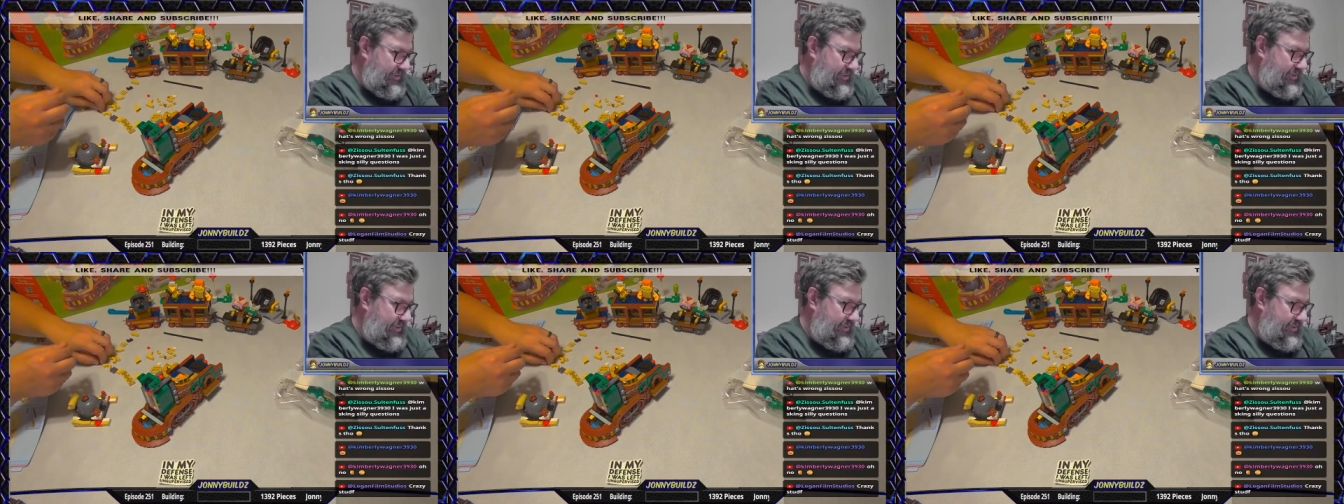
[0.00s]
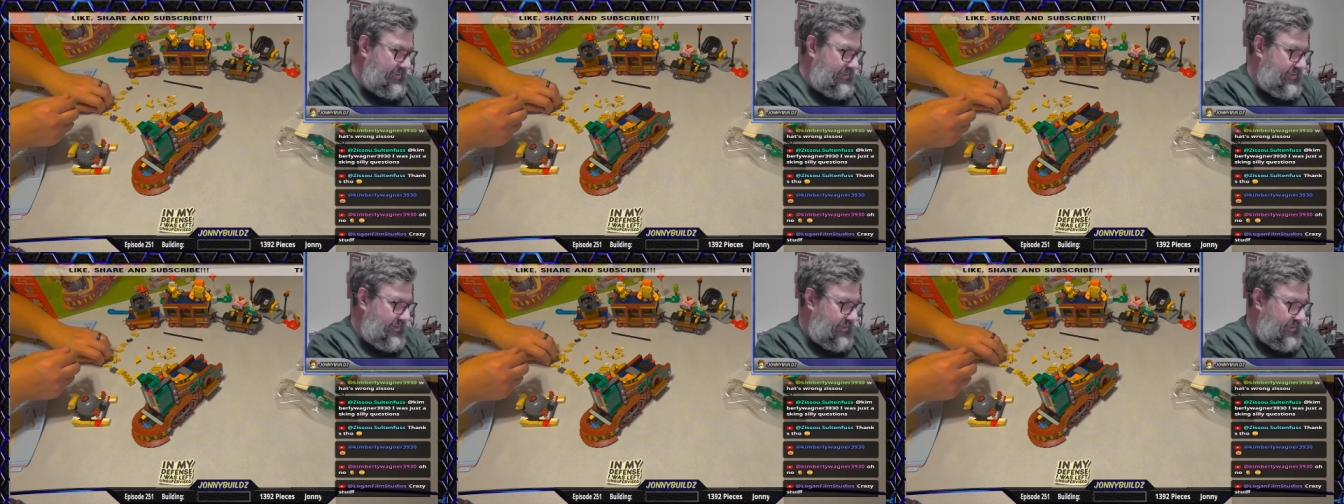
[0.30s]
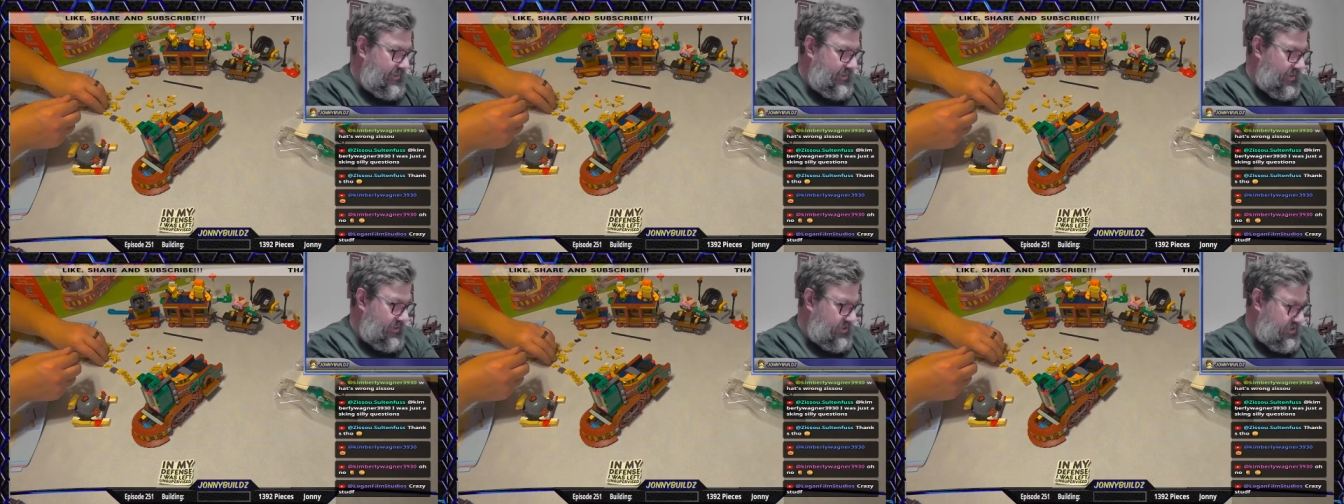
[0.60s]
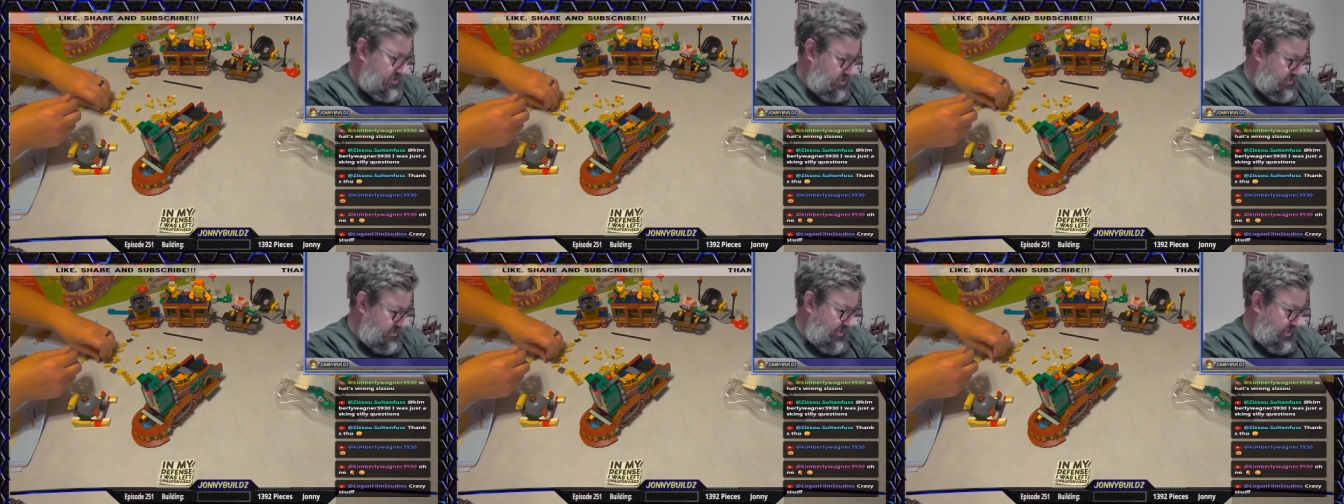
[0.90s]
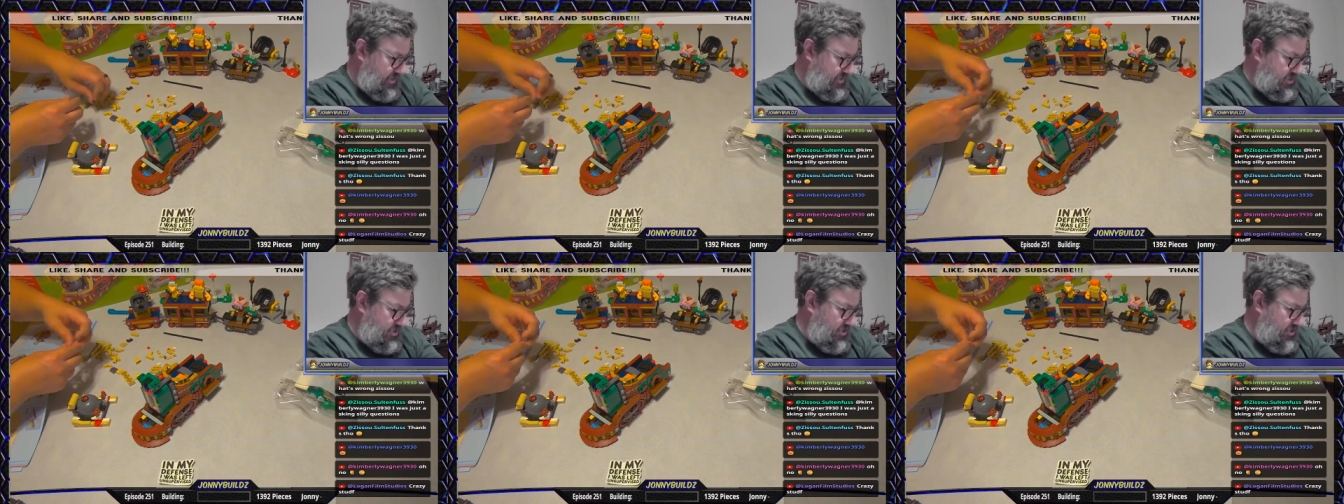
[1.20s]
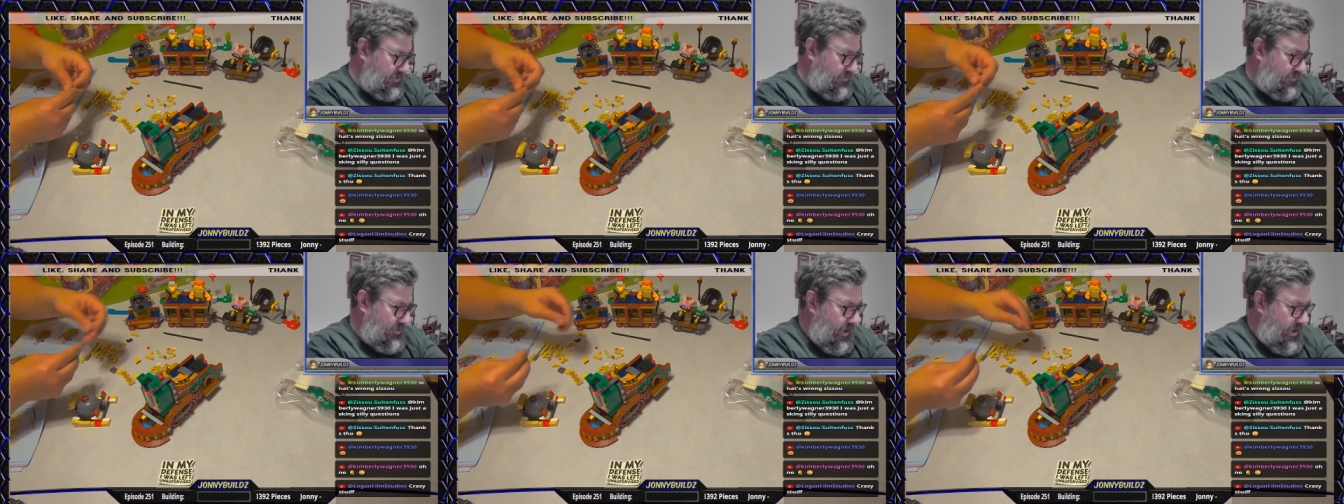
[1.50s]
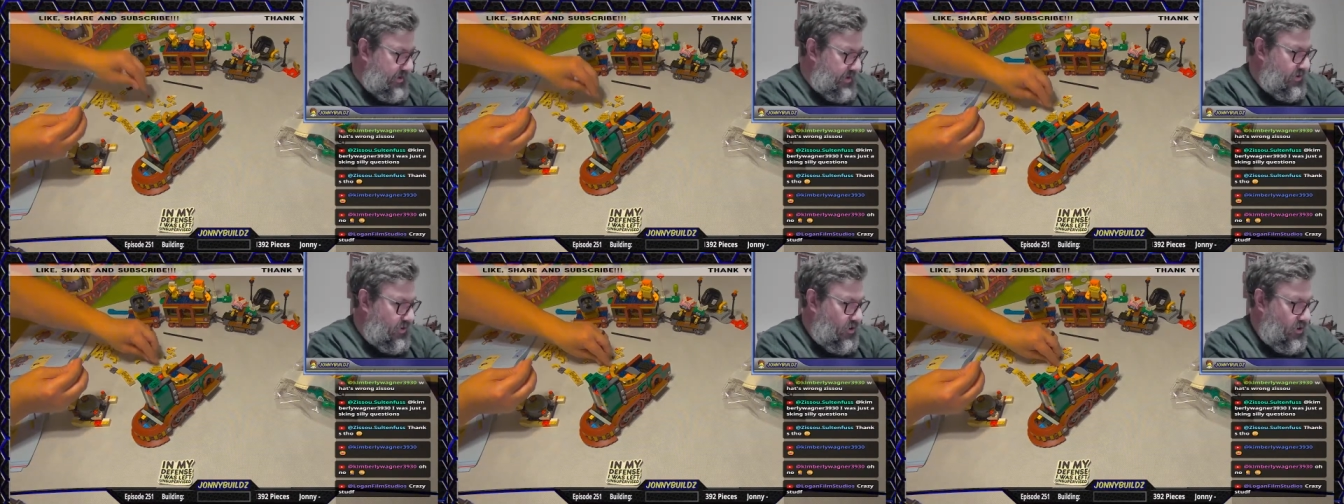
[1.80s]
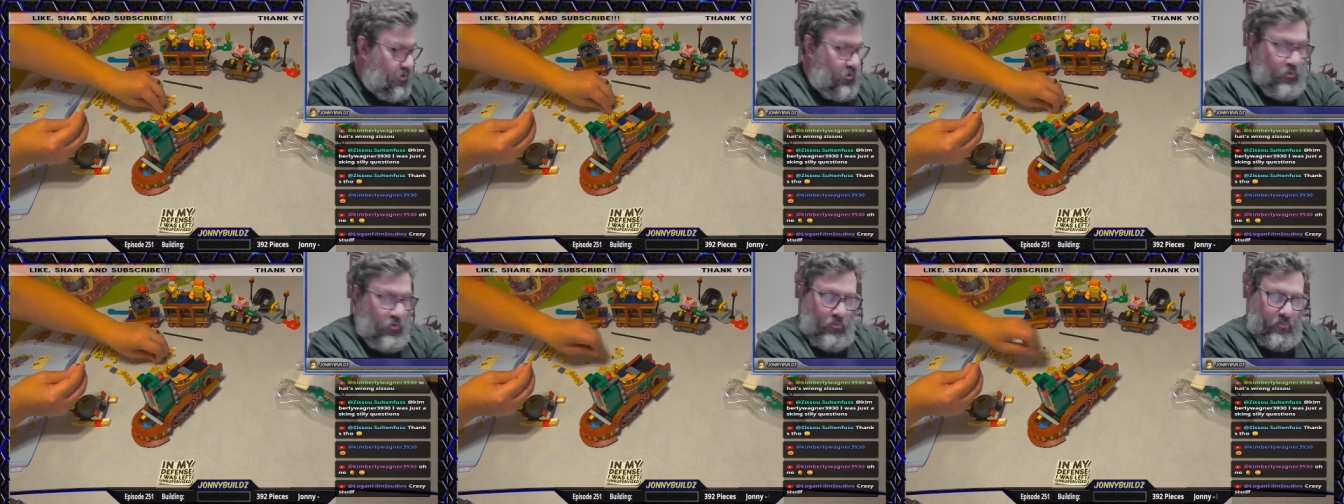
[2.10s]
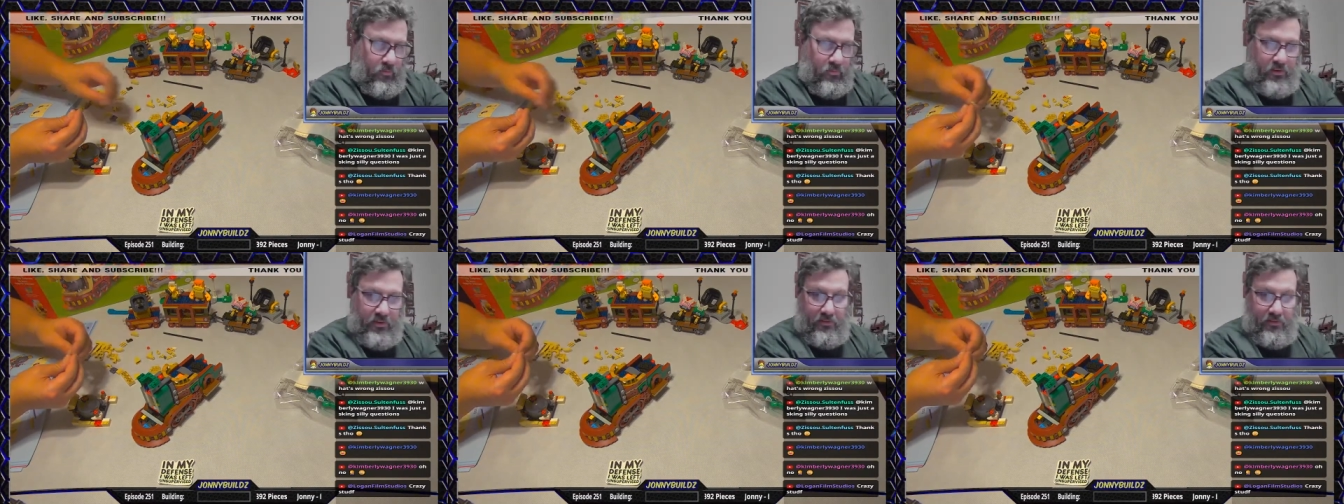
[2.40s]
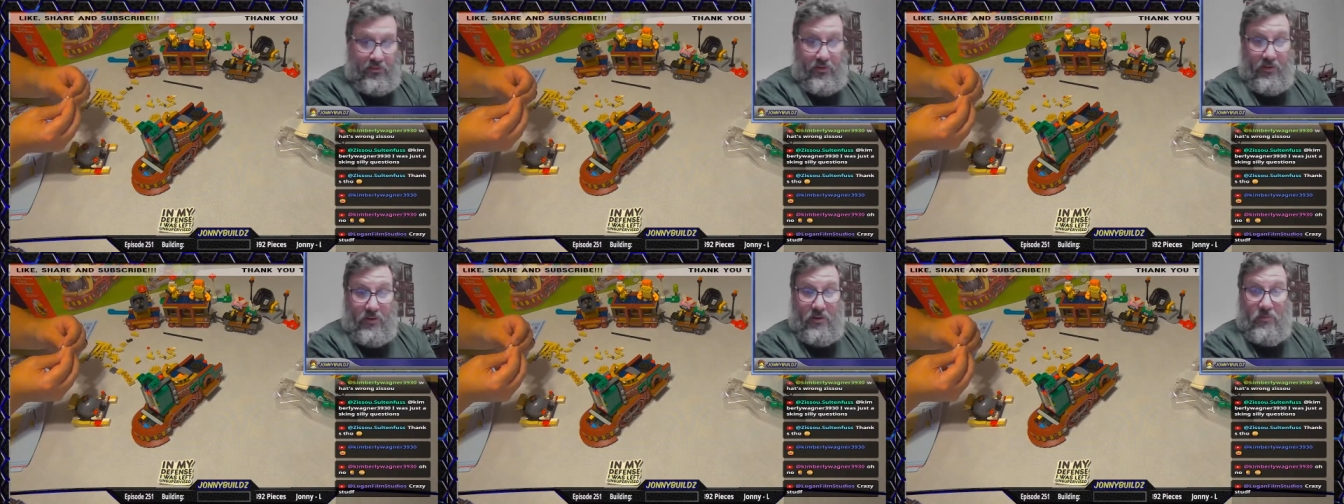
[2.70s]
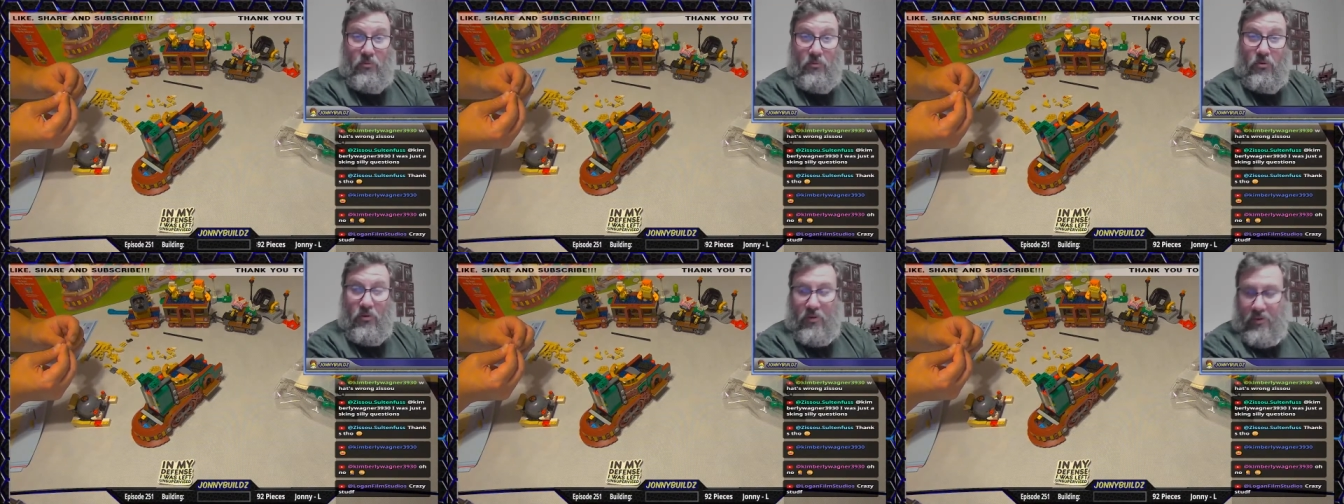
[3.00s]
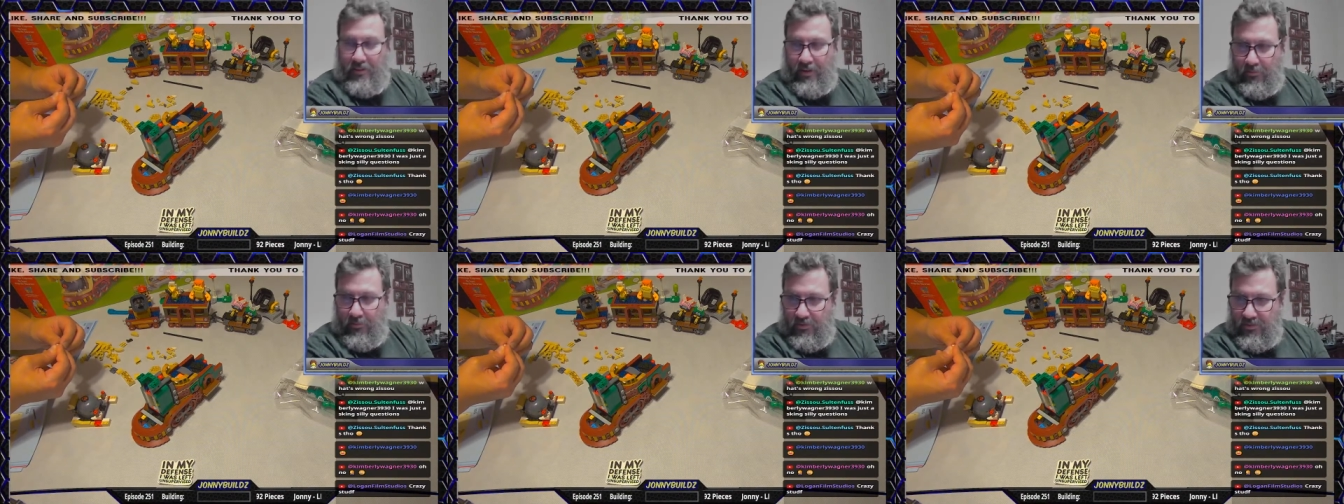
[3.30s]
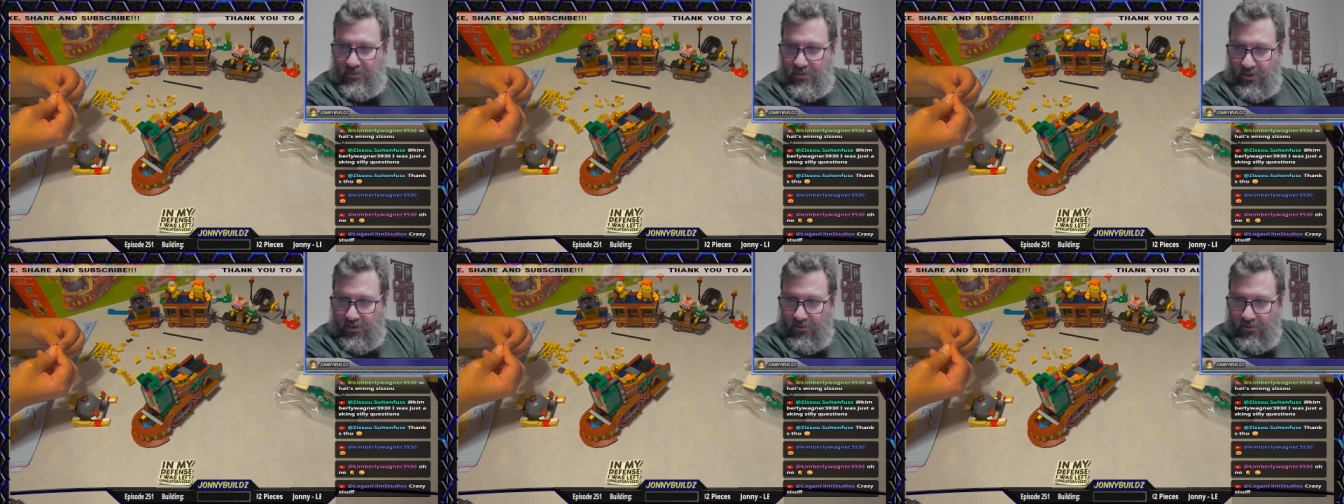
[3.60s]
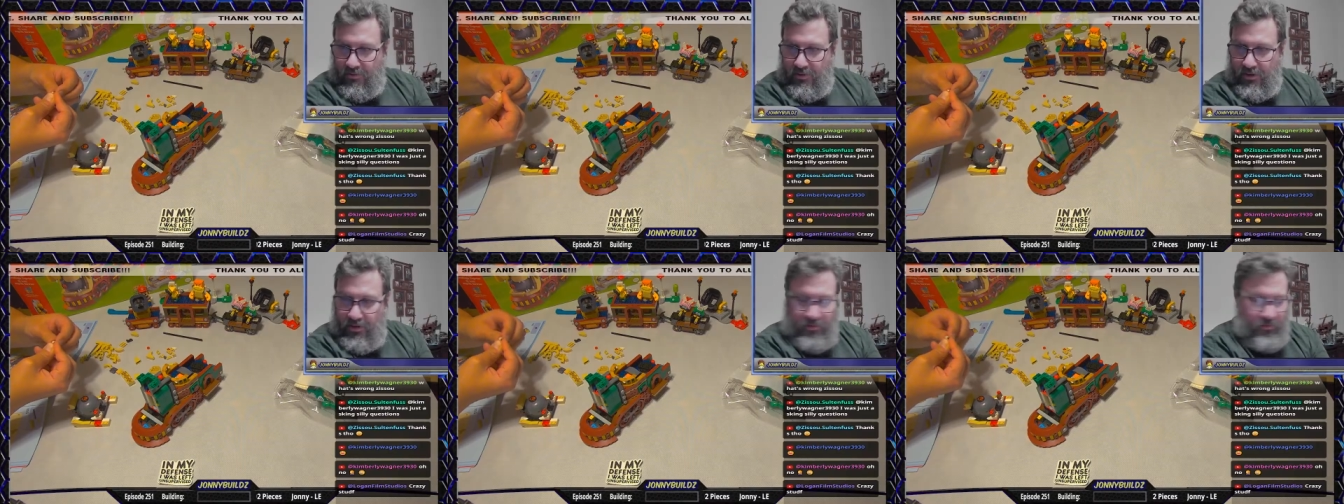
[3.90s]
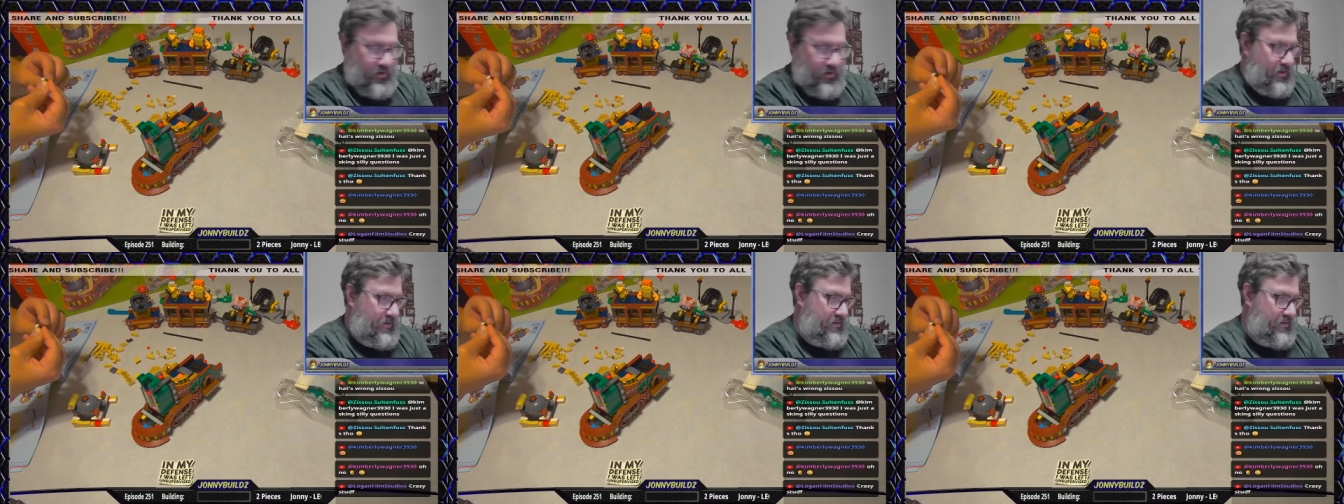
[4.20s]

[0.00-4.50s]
It's like that's your ride home, and not anymore. That one's not going anywhere.